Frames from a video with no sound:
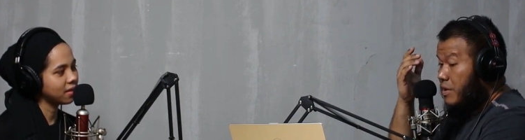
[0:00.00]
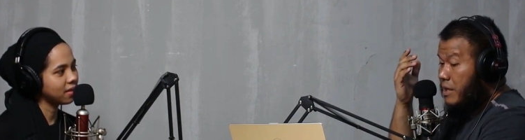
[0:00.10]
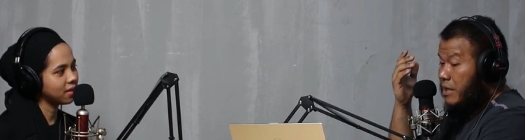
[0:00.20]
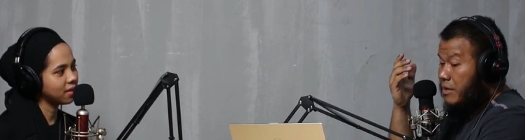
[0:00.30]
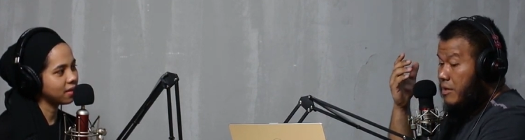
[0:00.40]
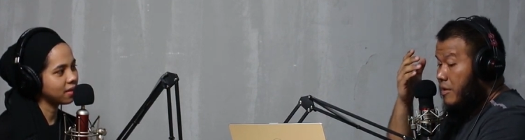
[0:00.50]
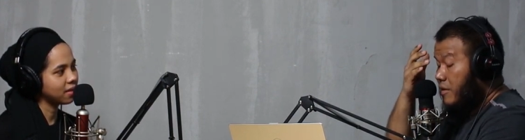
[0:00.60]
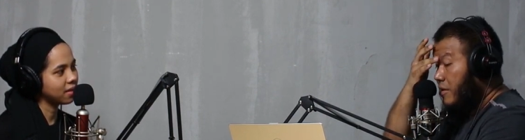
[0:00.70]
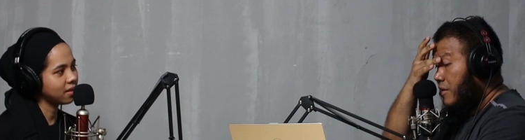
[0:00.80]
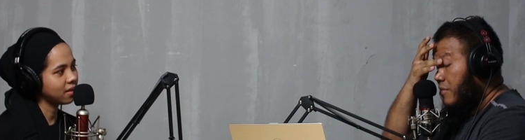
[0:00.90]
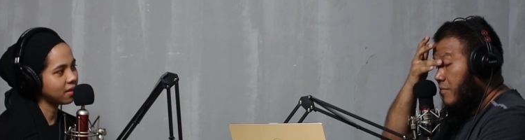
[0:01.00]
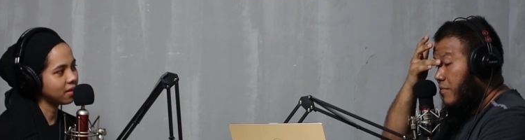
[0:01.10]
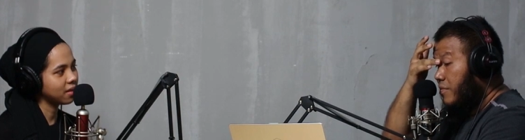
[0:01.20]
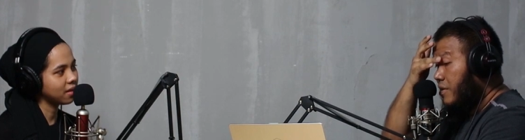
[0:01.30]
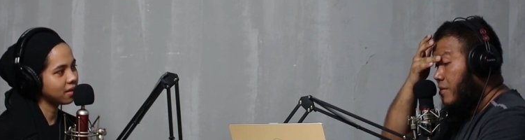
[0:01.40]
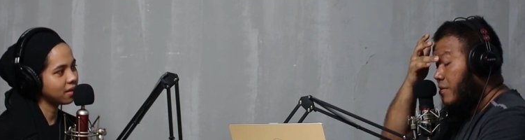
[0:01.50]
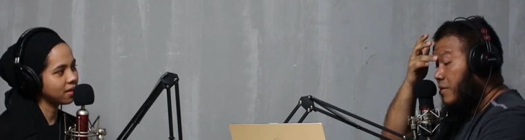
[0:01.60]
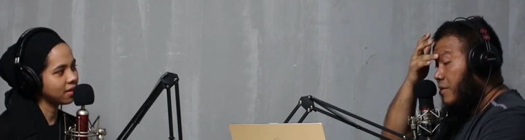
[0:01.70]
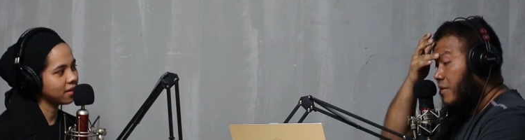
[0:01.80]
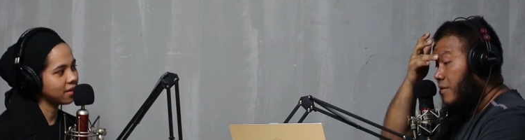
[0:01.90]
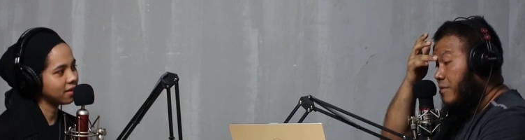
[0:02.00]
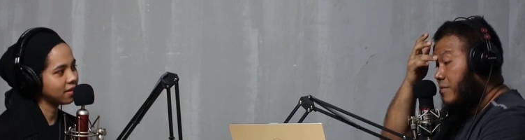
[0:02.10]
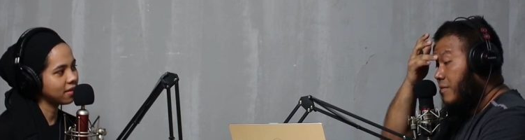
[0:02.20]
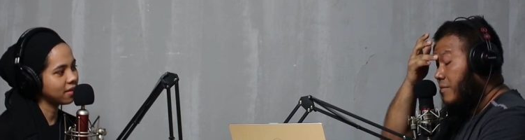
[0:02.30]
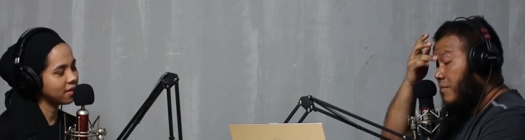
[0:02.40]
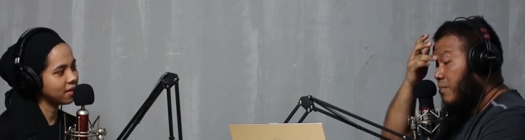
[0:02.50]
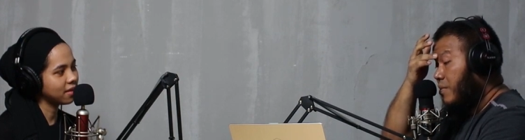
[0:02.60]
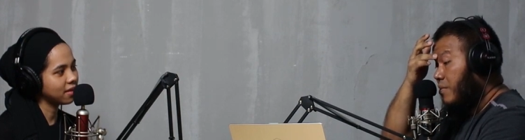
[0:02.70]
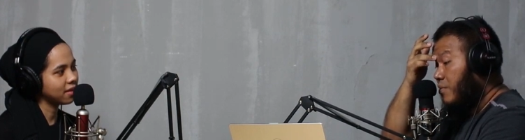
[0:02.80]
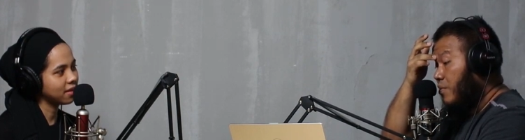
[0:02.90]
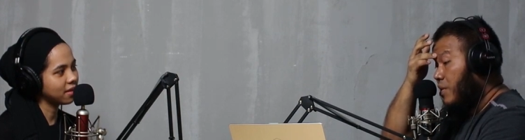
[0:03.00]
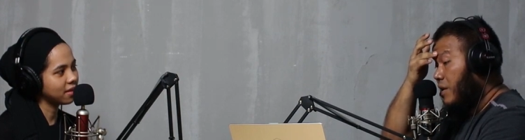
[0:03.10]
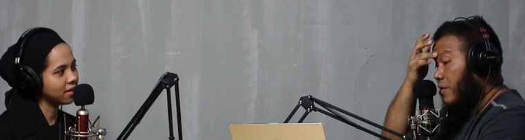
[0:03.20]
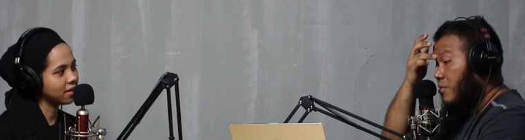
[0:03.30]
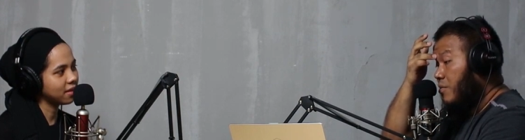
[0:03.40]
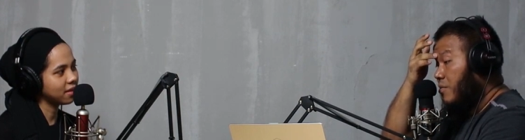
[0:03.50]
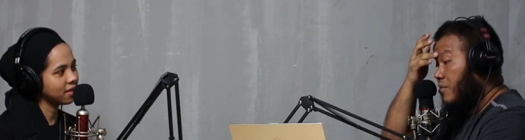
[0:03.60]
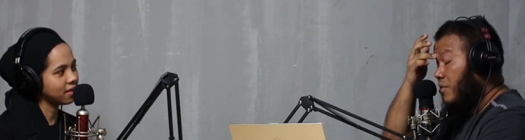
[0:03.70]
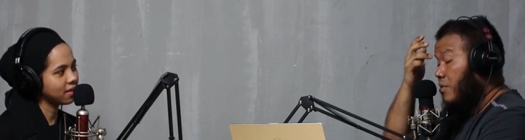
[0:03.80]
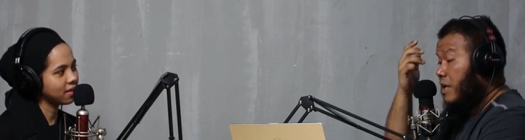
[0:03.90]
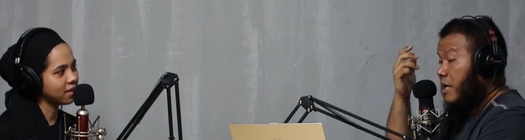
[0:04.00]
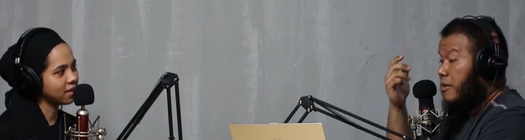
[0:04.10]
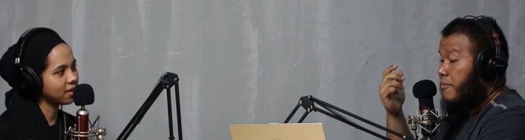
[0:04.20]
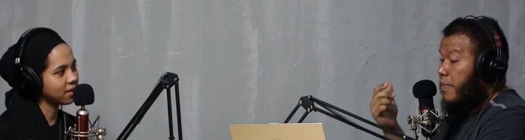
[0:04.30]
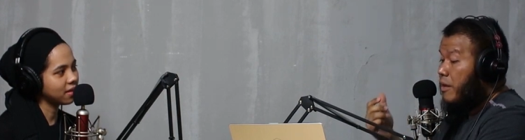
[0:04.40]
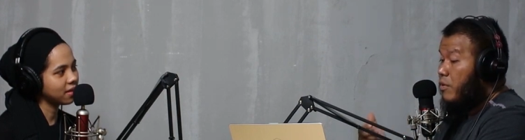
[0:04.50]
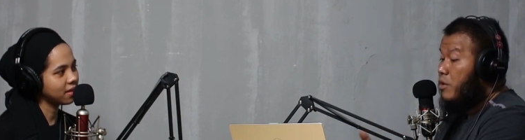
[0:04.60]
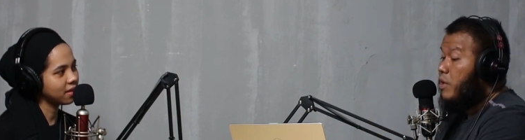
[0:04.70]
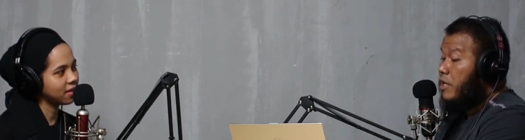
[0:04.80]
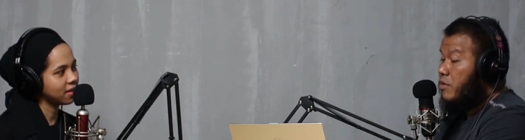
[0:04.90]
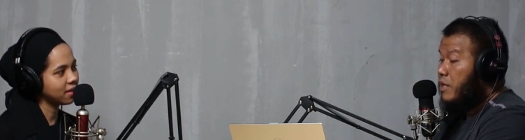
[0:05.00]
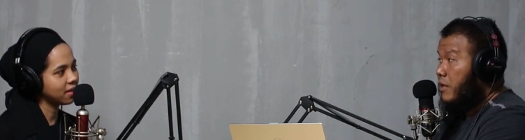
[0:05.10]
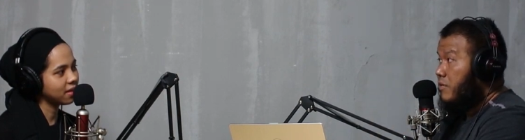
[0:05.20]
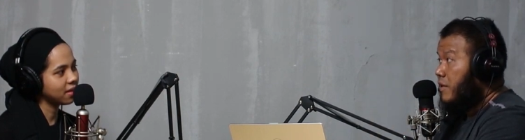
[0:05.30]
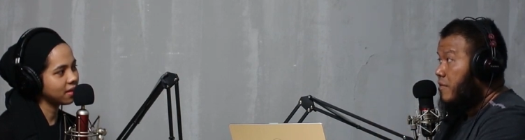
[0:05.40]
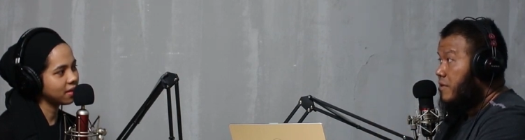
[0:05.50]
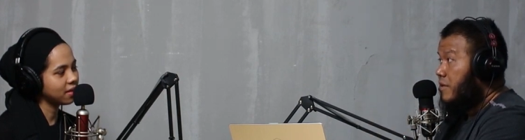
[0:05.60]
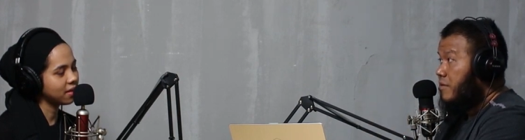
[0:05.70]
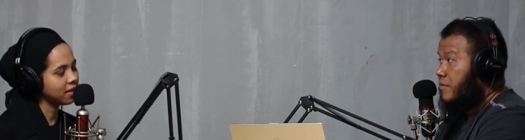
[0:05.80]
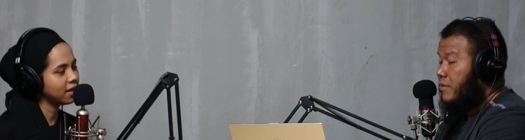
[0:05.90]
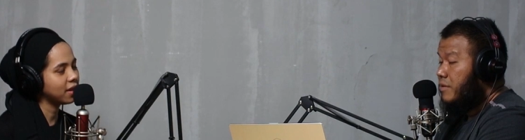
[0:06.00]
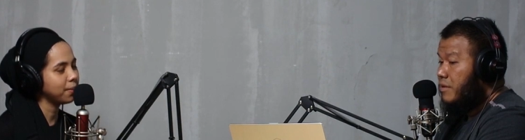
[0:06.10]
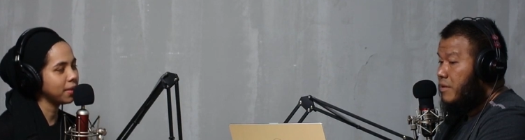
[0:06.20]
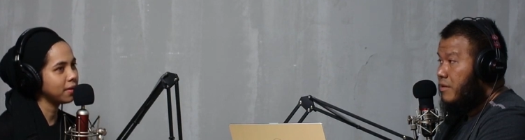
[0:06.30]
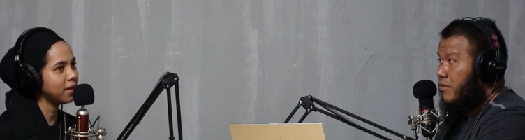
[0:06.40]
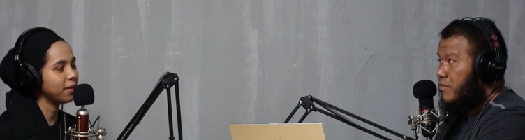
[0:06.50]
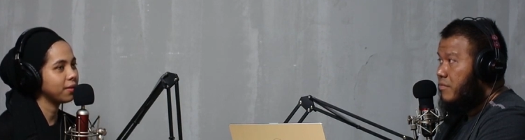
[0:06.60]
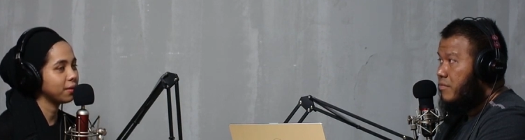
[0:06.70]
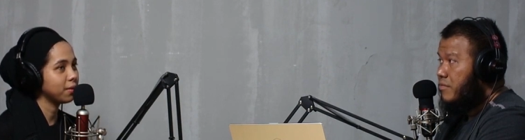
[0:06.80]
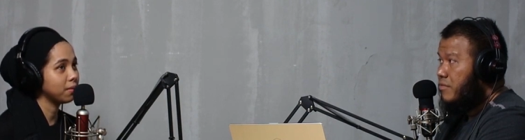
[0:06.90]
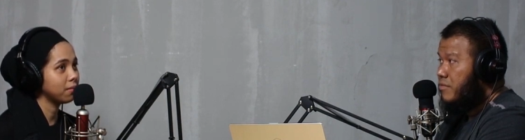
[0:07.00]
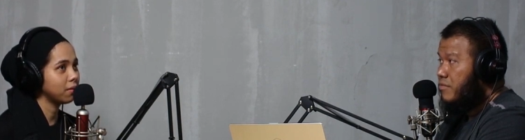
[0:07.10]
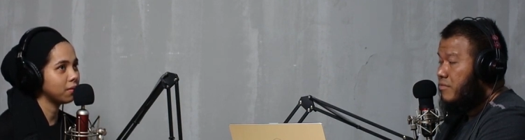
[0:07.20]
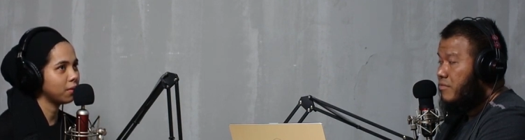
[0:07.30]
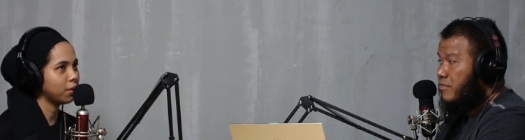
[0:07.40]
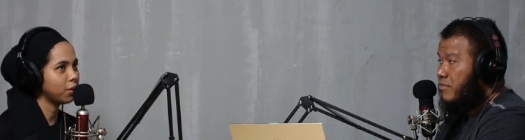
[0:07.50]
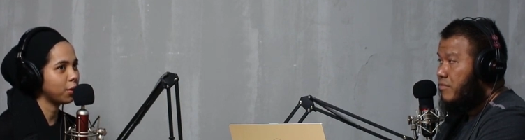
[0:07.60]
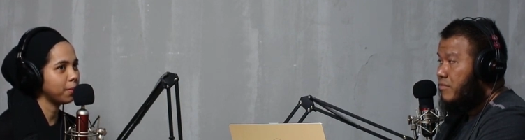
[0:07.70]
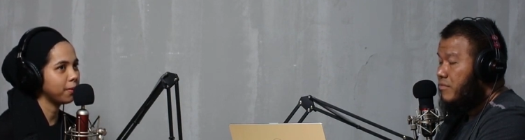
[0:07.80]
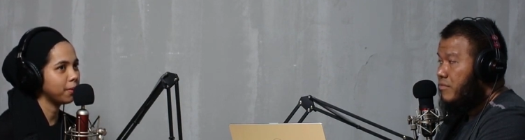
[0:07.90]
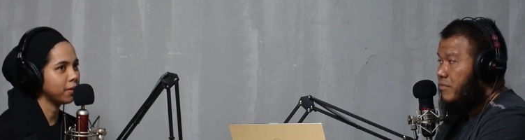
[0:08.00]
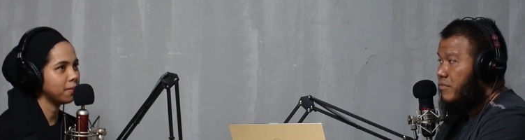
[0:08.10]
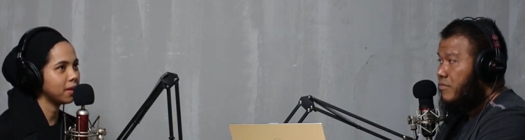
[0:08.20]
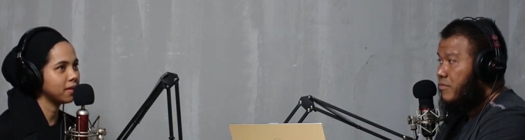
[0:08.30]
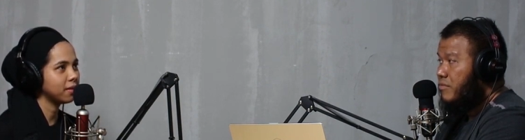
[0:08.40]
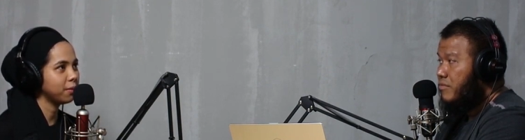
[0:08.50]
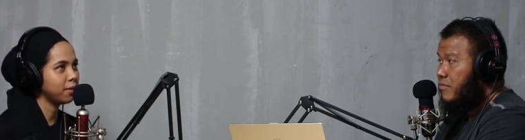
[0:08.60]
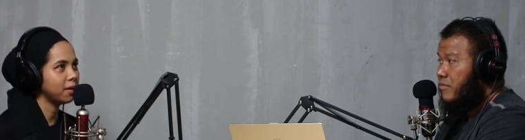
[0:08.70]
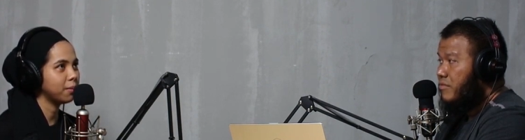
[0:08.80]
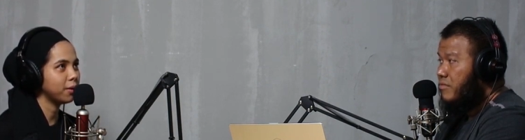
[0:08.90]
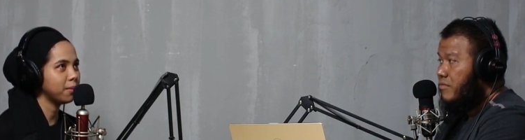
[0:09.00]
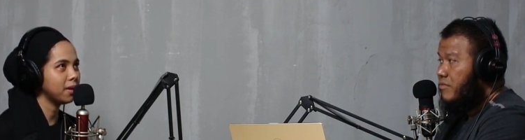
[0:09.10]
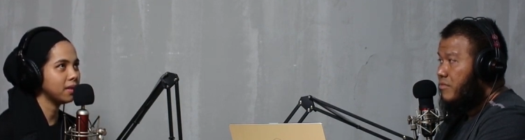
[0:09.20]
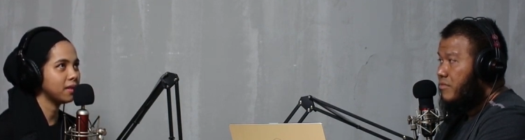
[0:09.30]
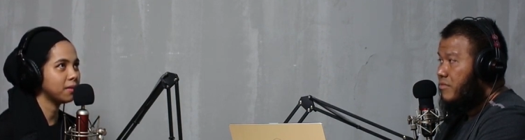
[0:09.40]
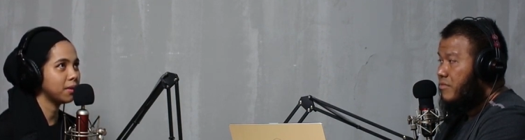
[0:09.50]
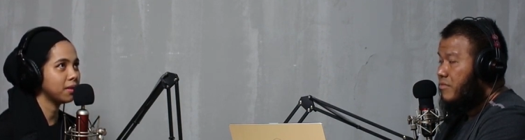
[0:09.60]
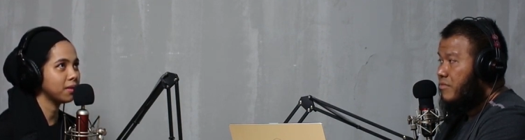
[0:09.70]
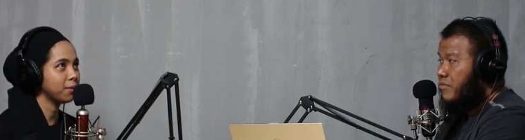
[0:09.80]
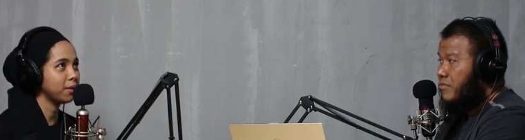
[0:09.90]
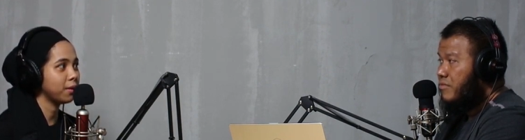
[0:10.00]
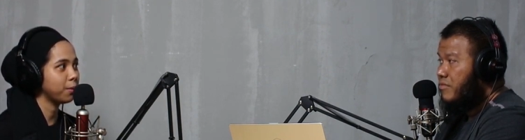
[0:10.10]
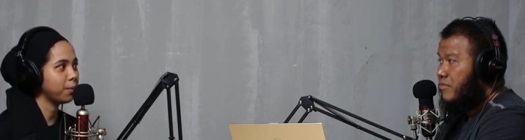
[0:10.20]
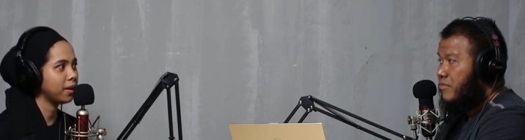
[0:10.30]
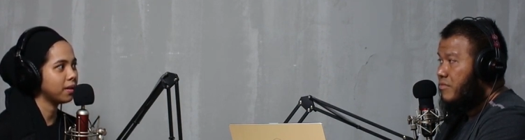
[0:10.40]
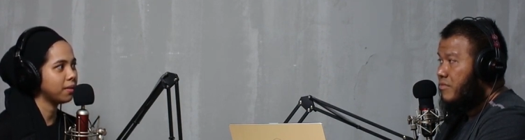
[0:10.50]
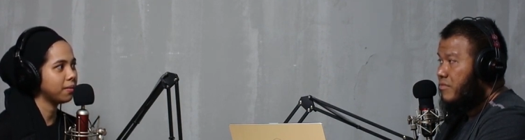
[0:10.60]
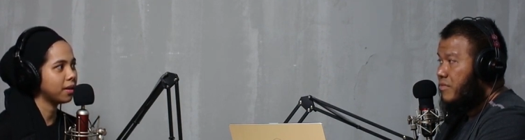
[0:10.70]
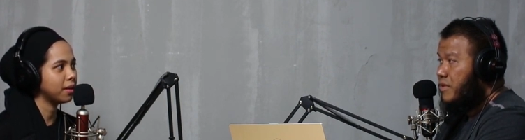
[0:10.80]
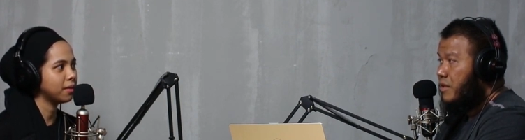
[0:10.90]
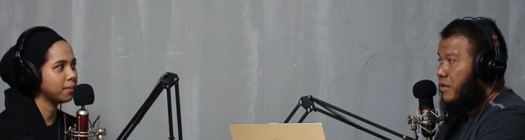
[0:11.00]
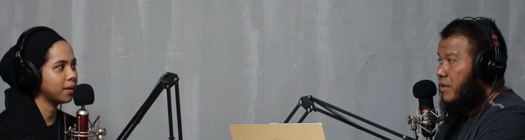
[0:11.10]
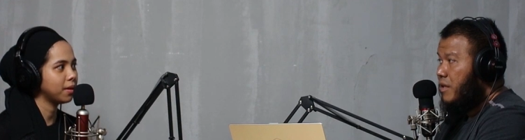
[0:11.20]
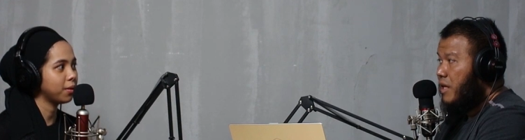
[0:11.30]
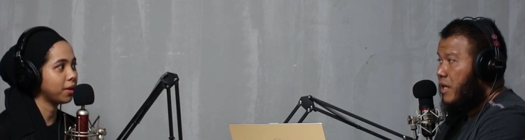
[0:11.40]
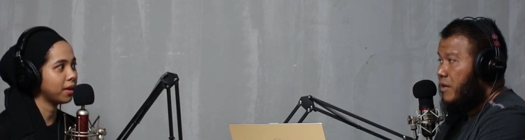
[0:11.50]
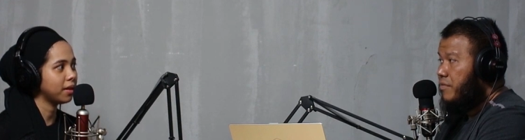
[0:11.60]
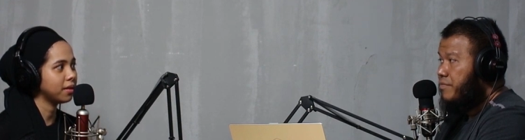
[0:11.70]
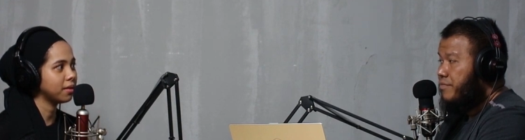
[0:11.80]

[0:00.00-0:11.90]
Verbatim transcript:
Speaker 1: why I think um, the we need to look at we need to educate ourselves lah.
Speaker 2: Yeah, I mean like on top of body mass, what body mass is measured with your weight divided by your height, height